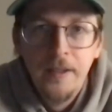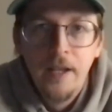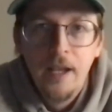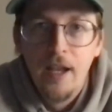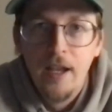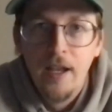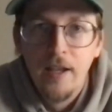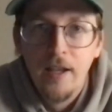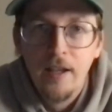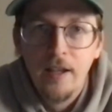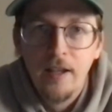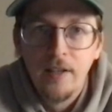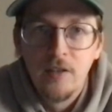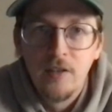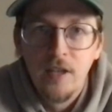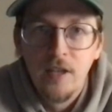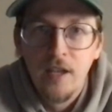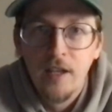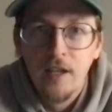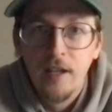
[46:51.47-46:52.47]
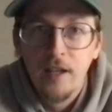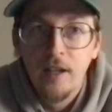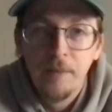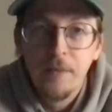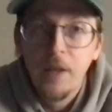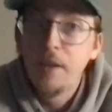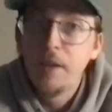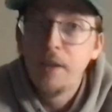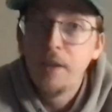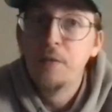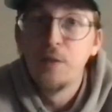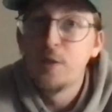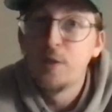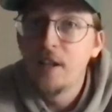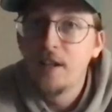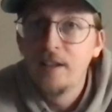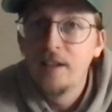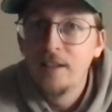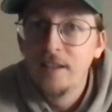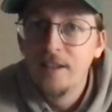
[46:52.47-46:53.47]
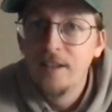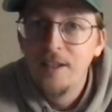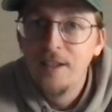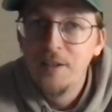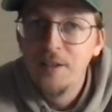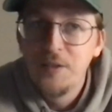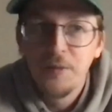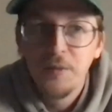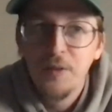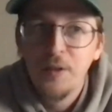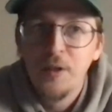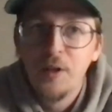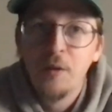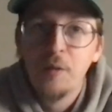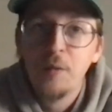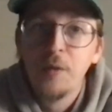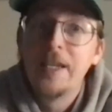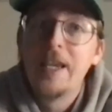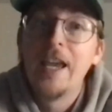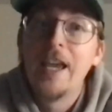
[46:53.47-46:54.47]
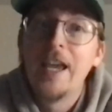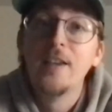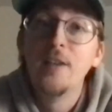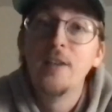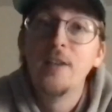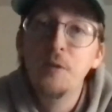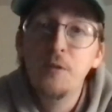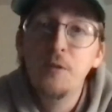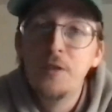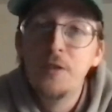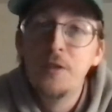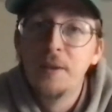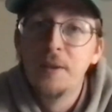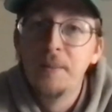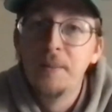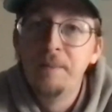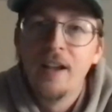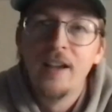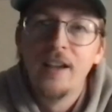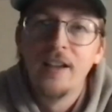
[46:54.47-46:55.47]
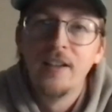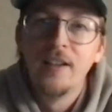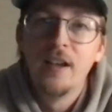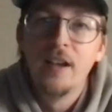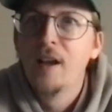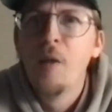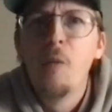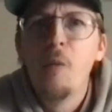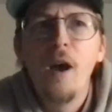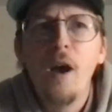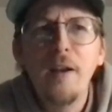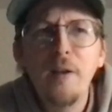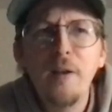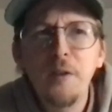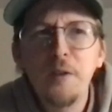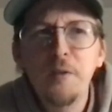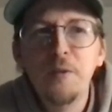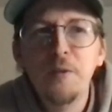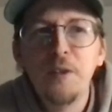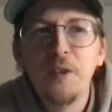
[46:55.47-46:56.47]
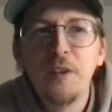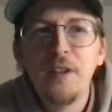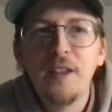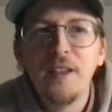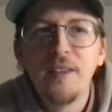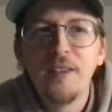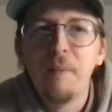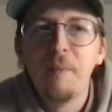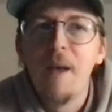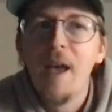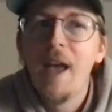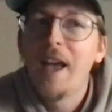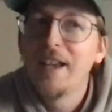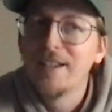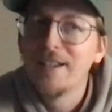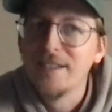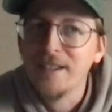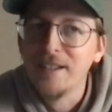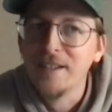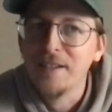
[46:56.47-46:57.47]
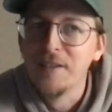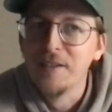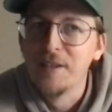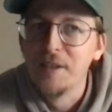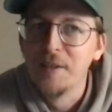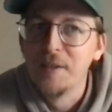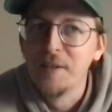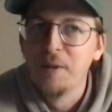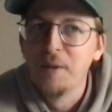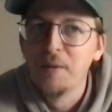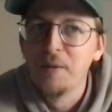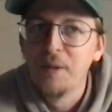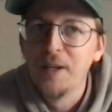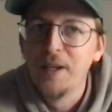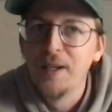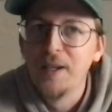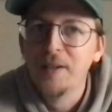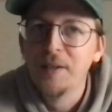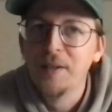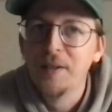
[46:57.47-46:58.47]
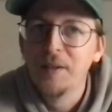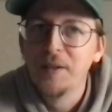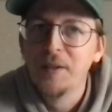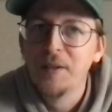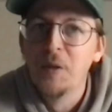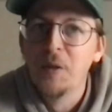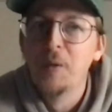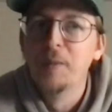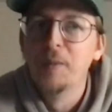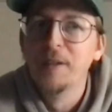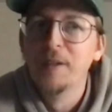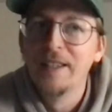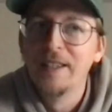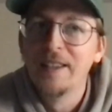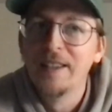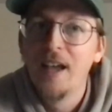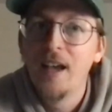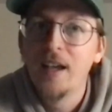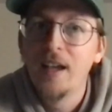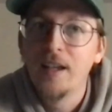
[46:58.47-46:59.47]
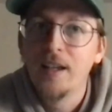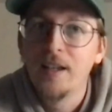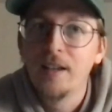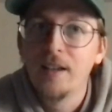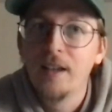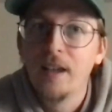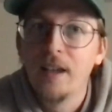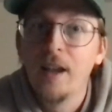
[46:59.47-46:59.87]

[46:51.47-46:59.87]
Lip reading: And it said, "Thank you for sending these. We can't use them. And why don't you look at the magazine to see what we normally like?"